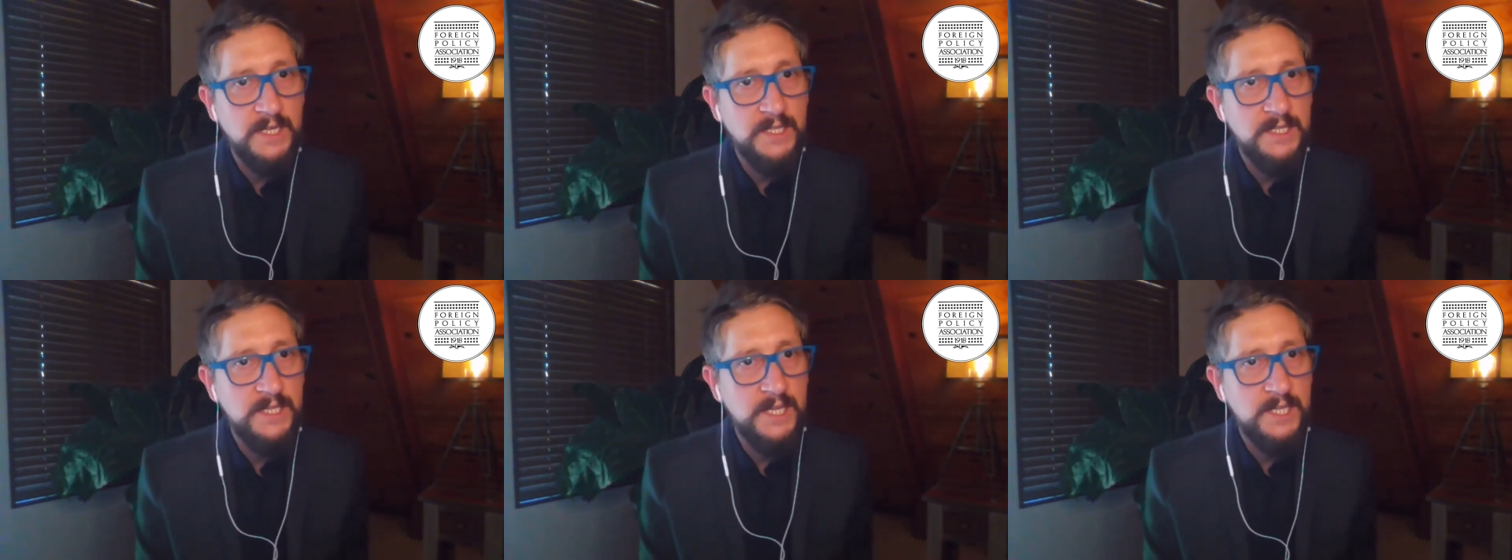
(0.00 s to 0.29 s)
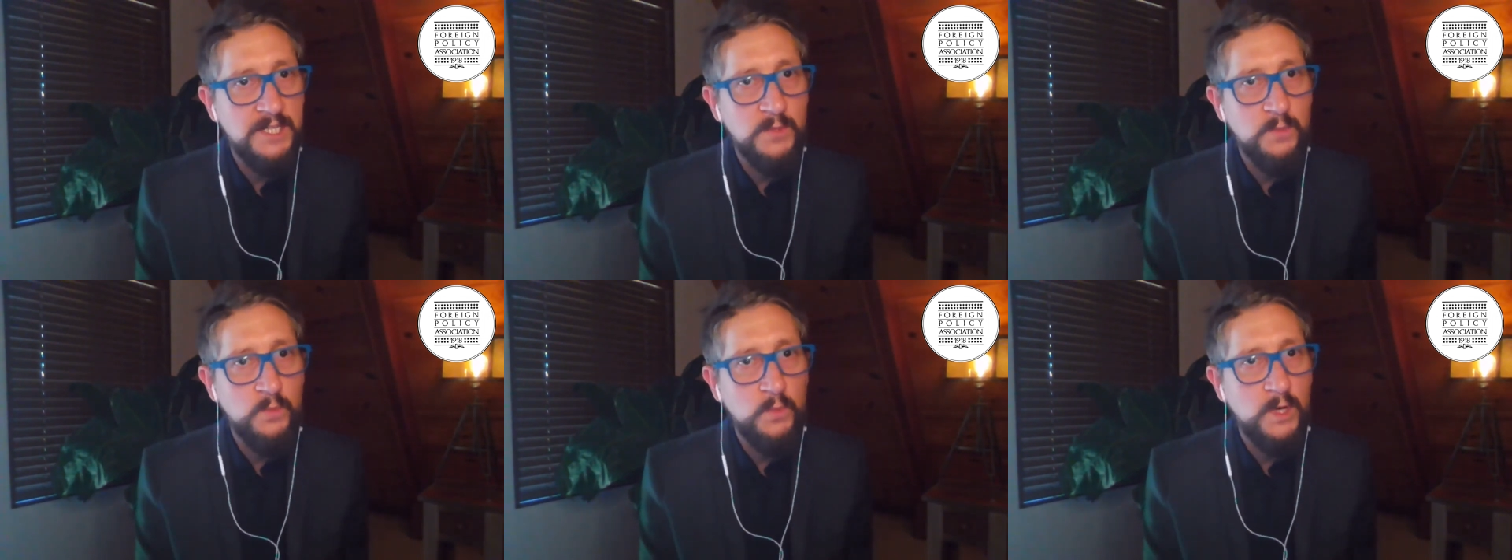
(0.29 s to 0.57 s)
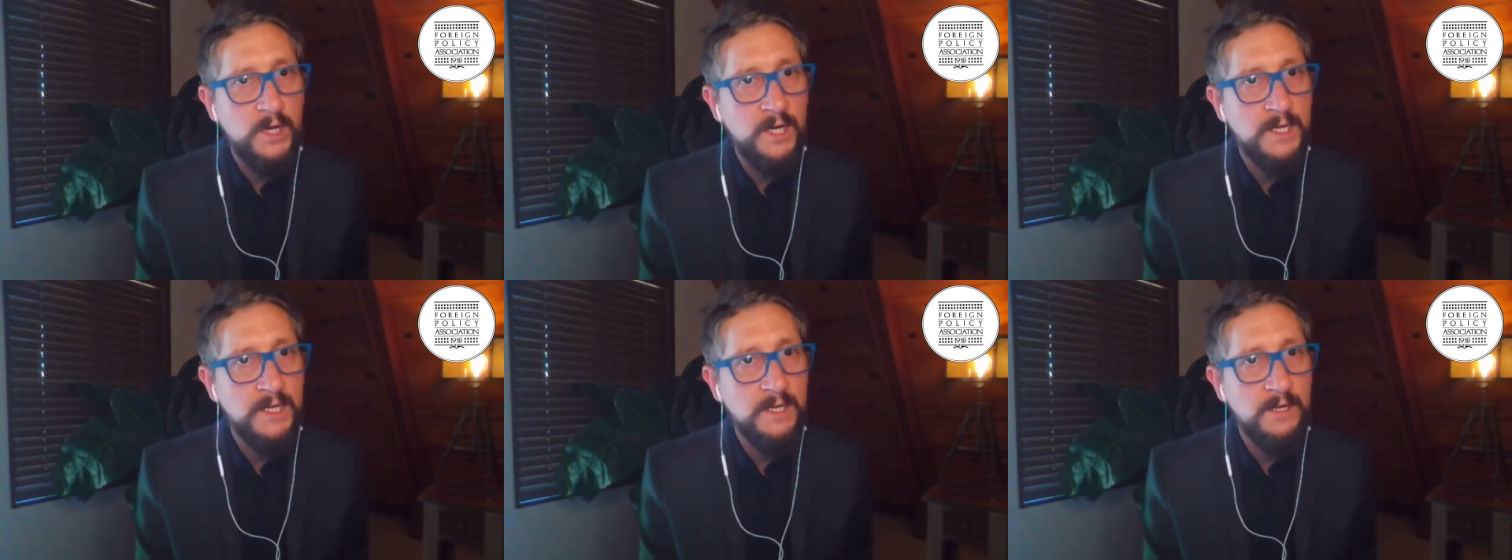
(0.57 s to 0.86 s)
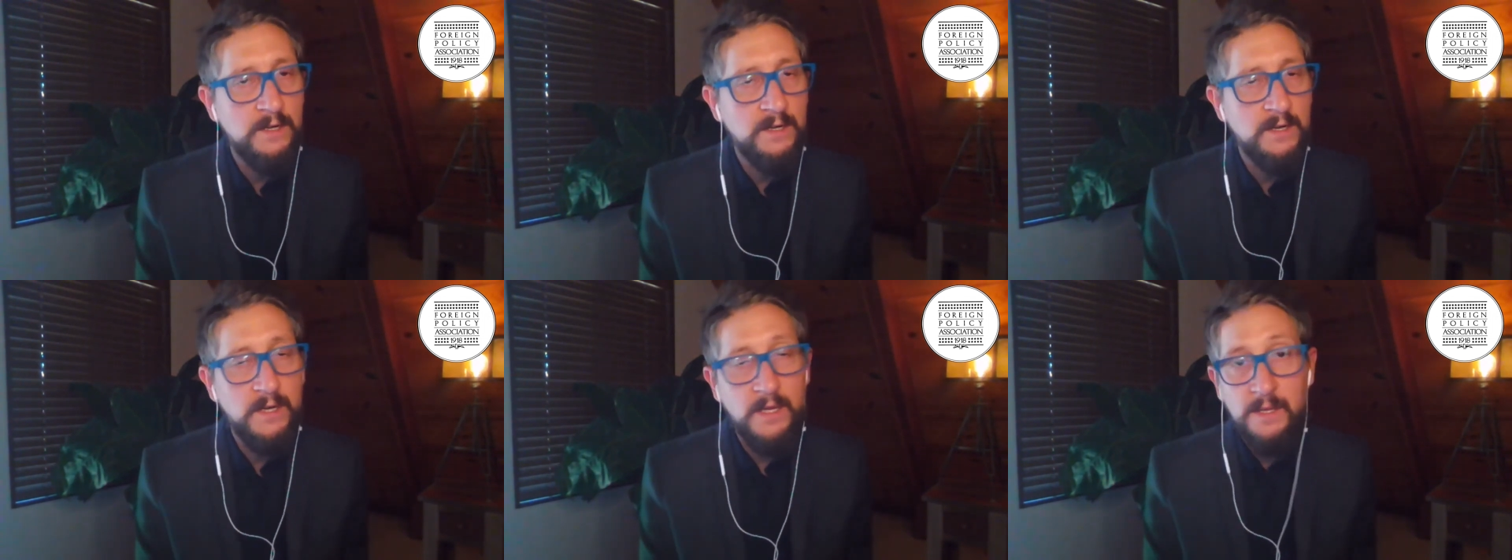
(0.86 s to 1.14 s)
nationwide
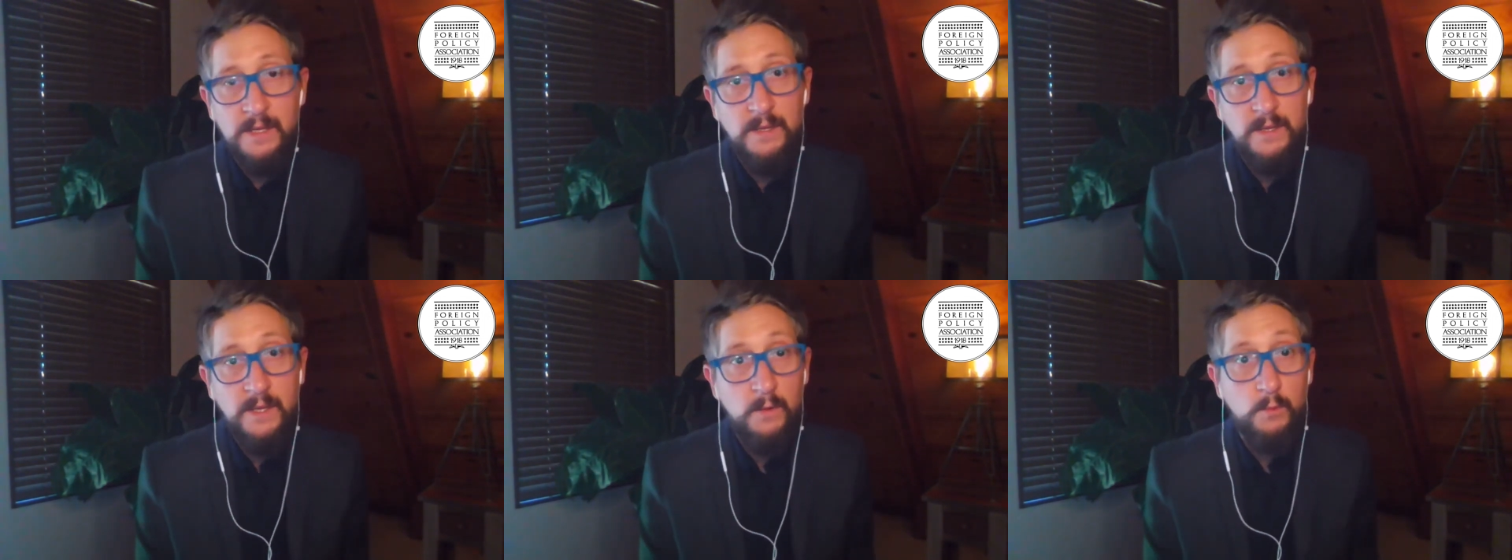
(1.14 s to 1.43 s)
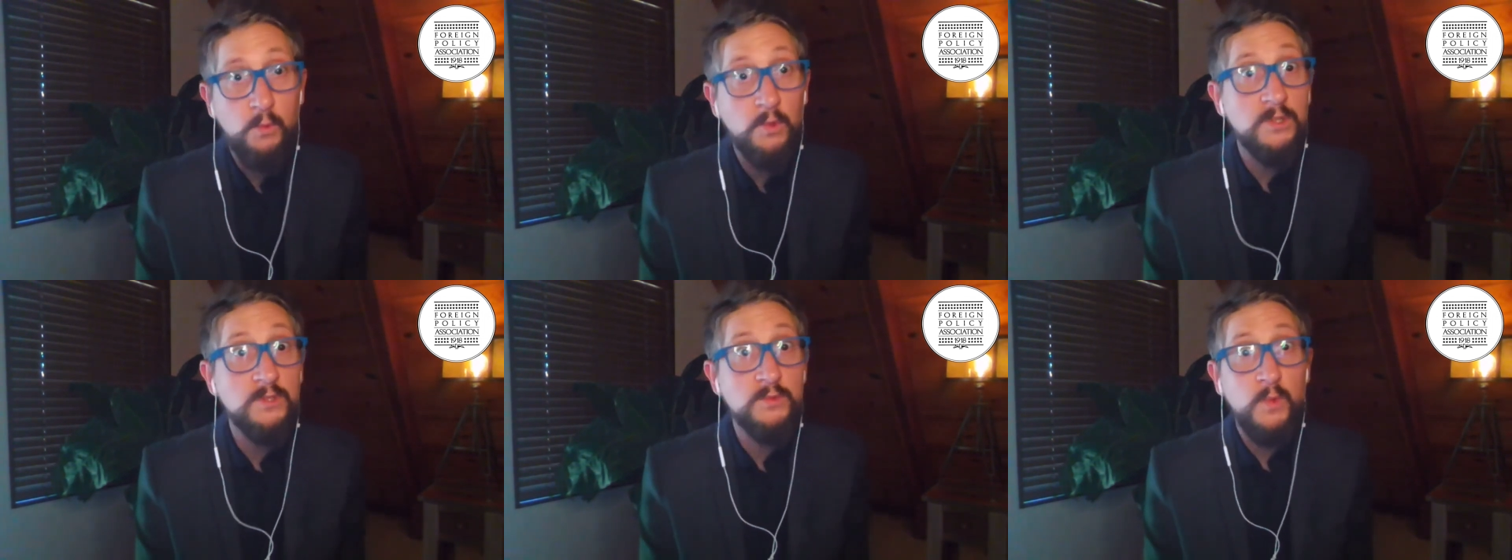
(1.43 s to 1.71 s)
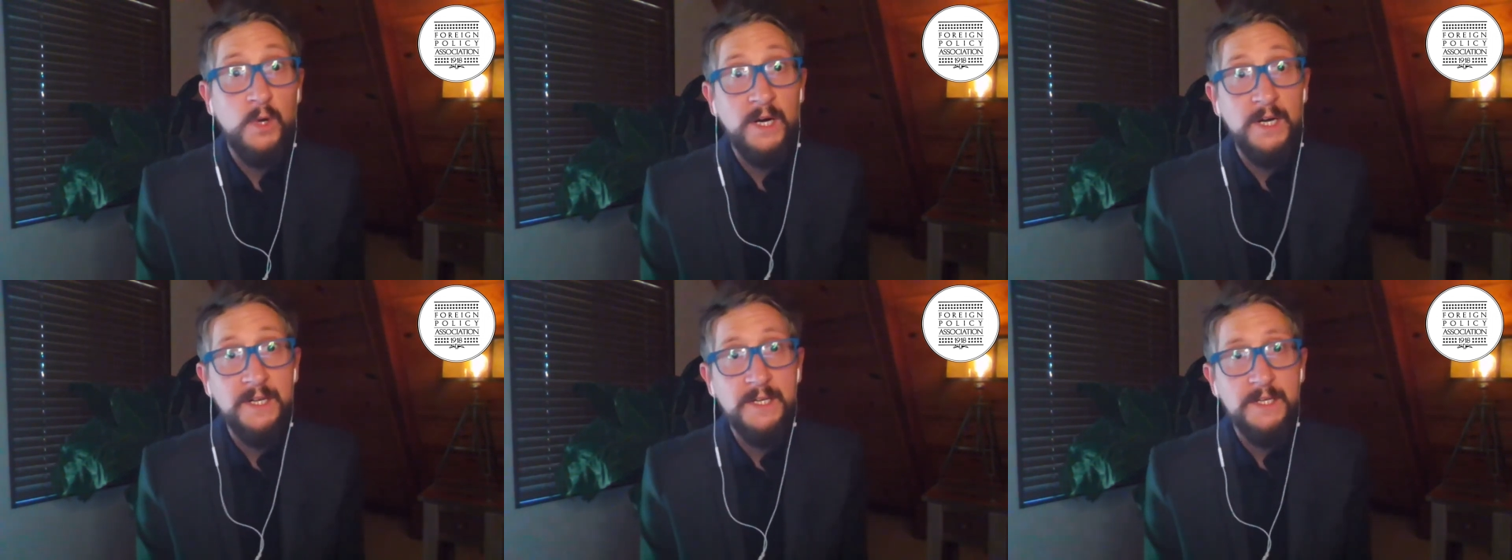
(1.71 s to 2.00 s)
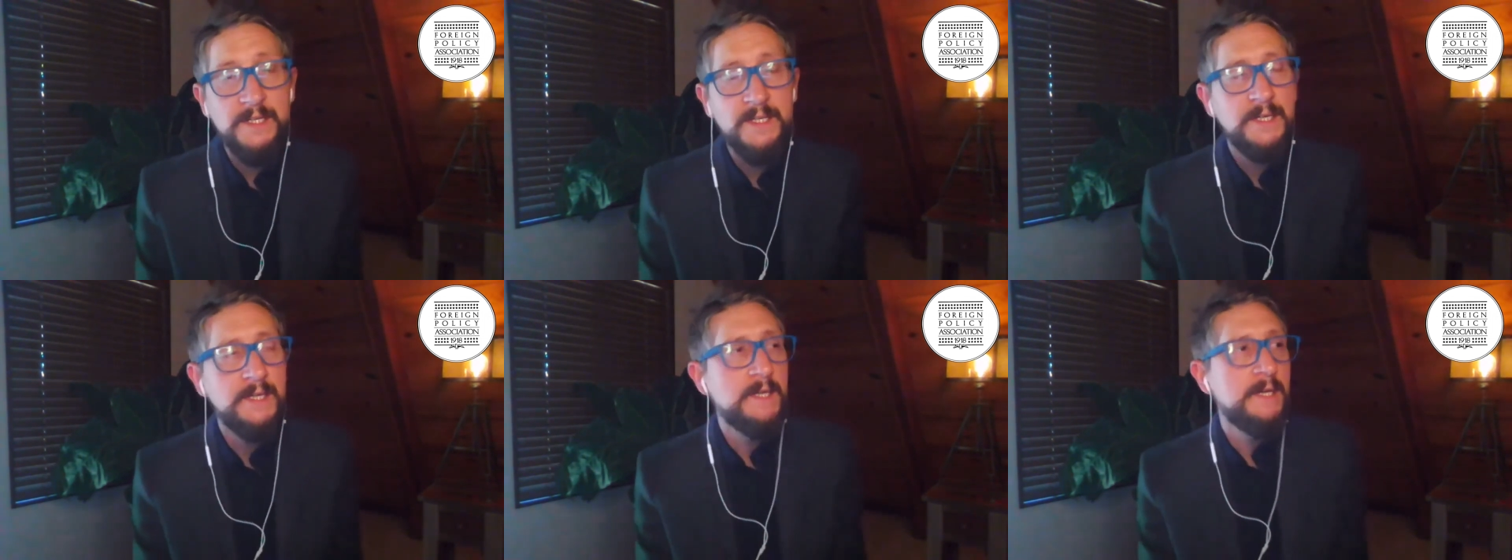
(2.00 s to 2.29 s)
or
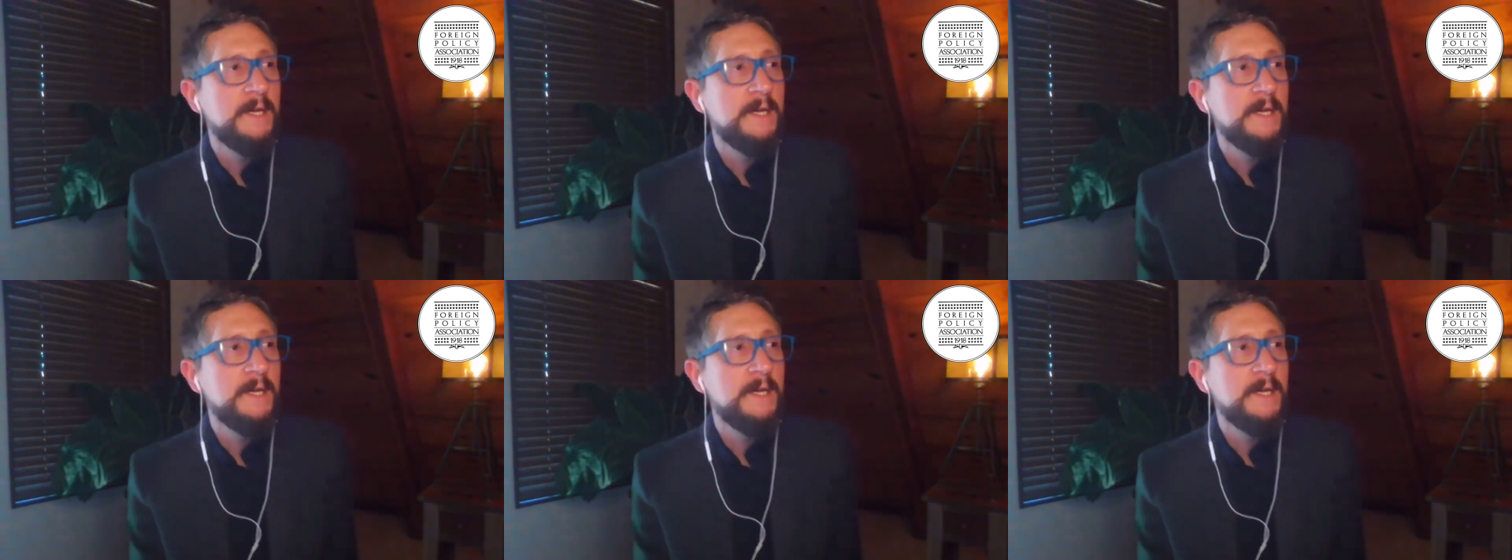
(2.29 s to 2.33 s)
worldwide.